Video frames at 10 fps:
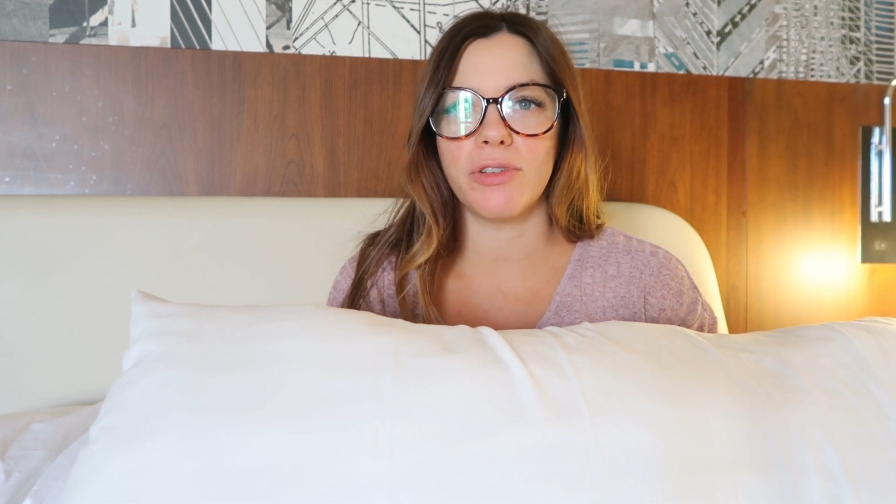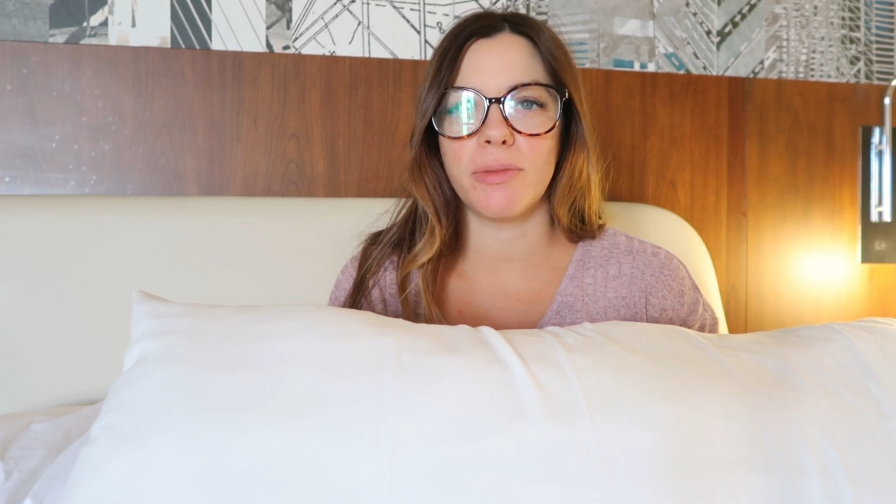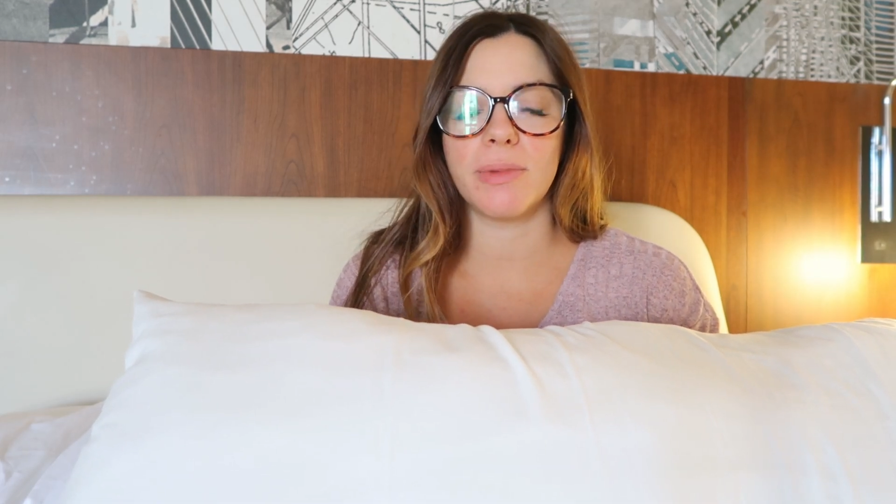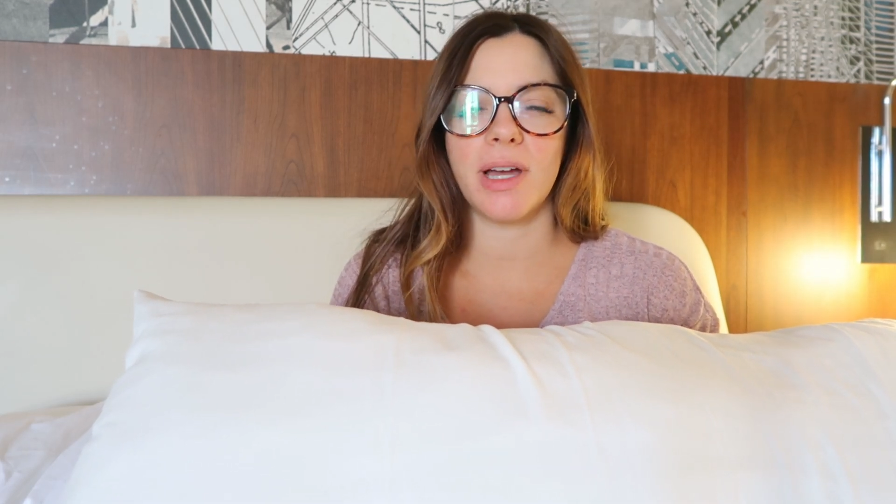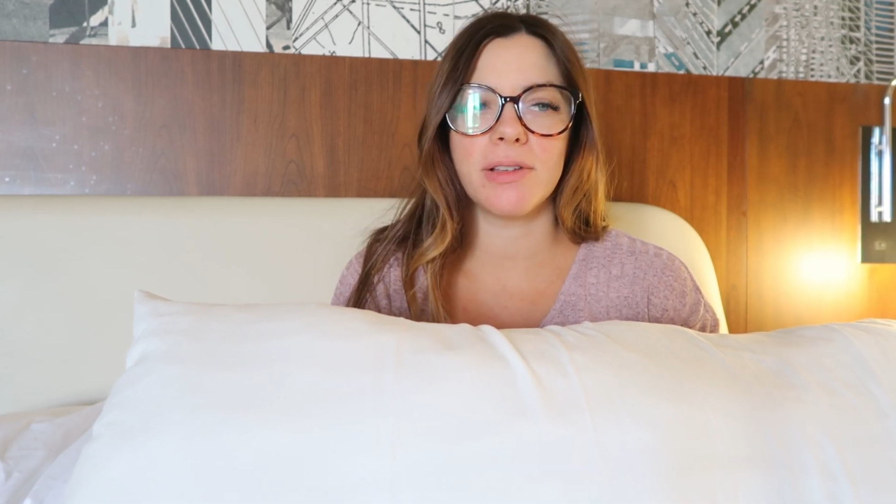
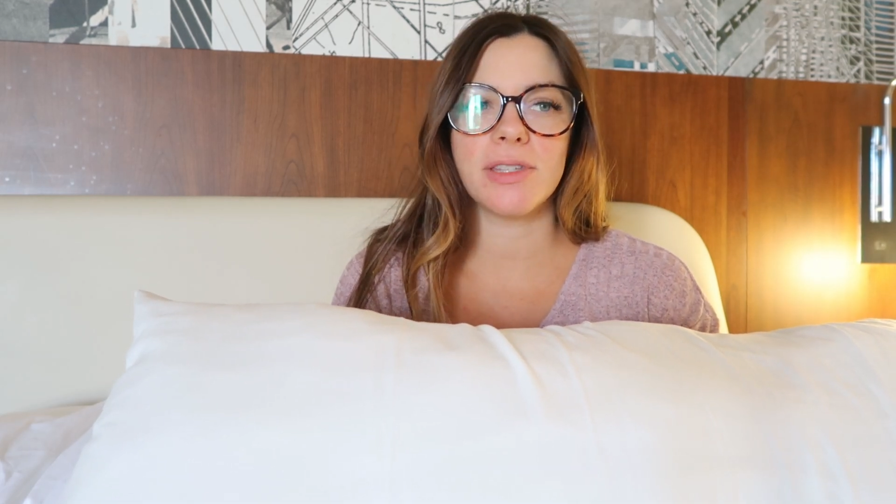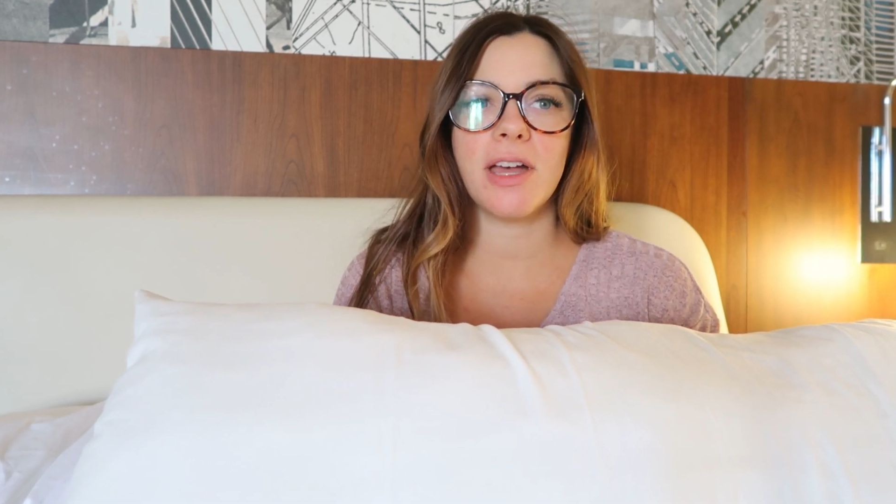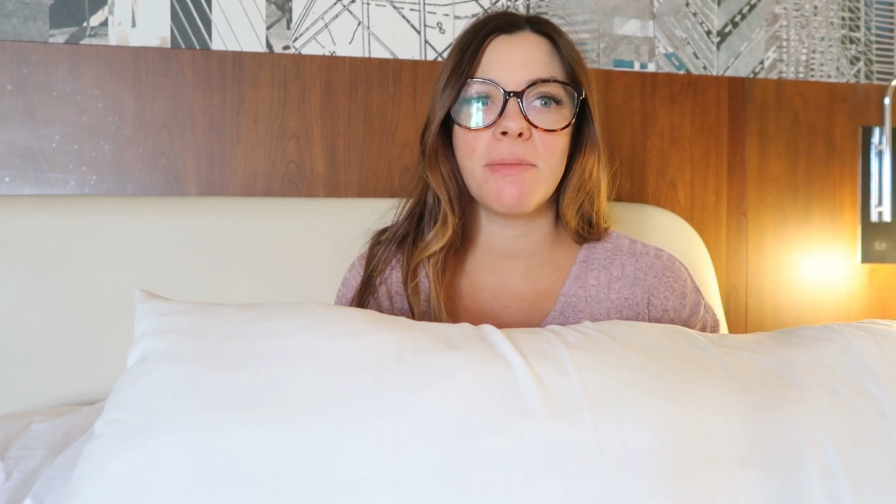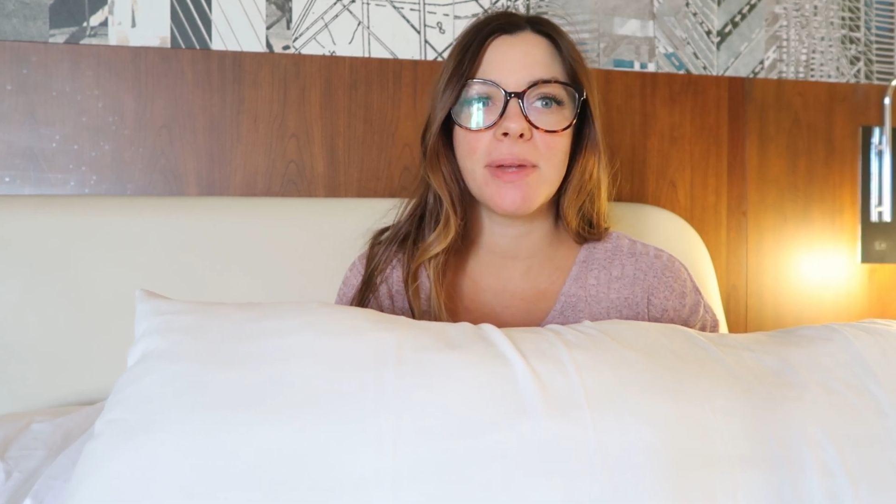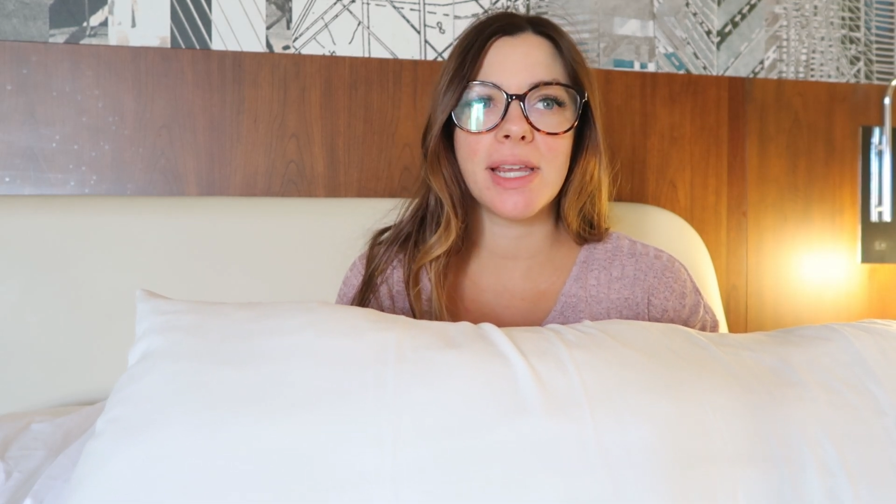from Kyle's
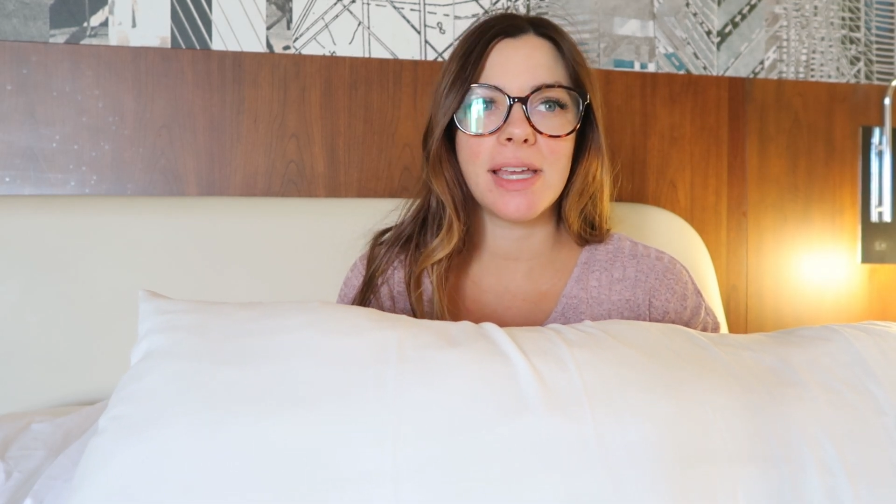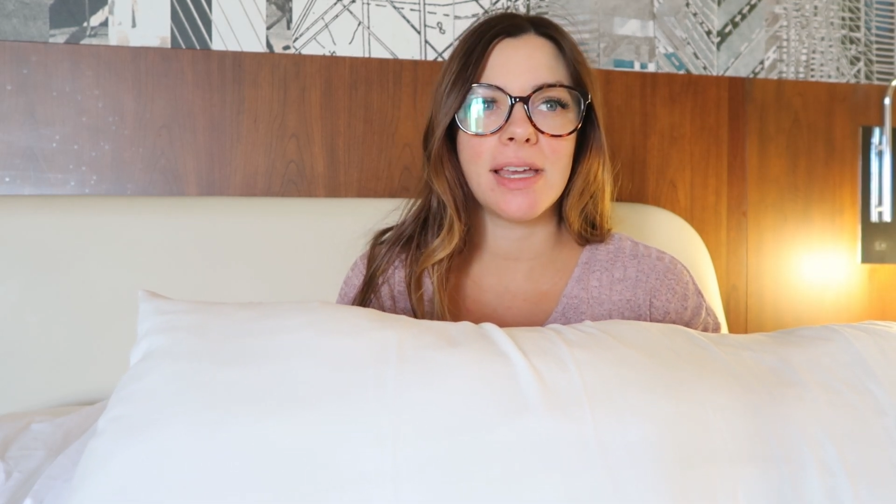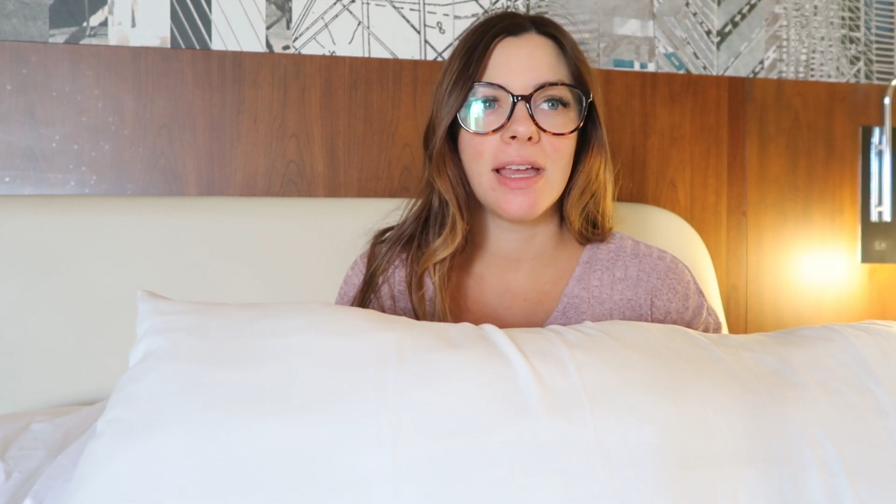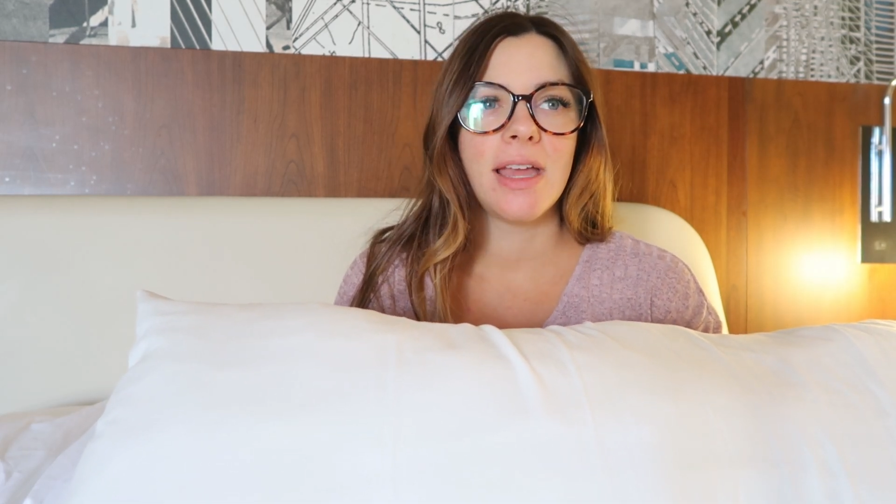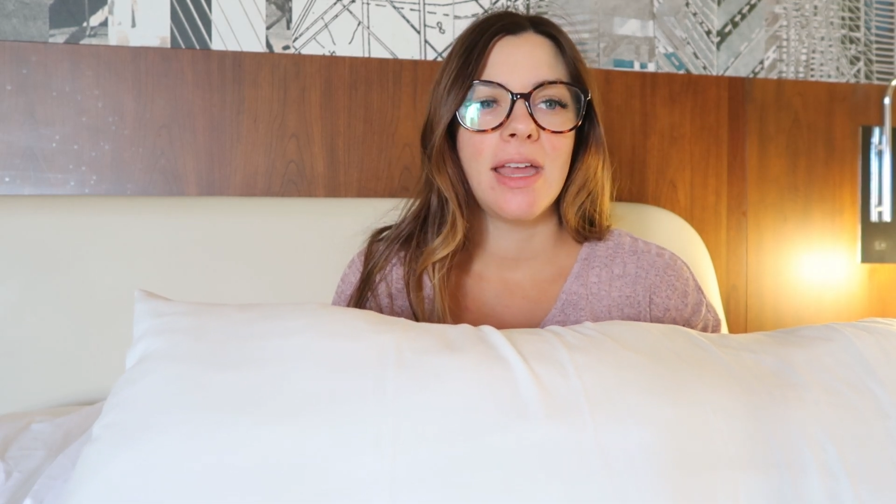
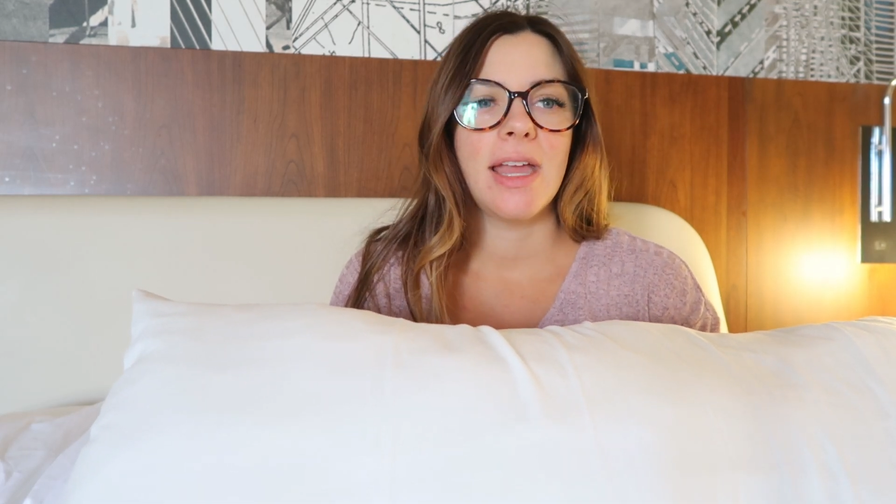company,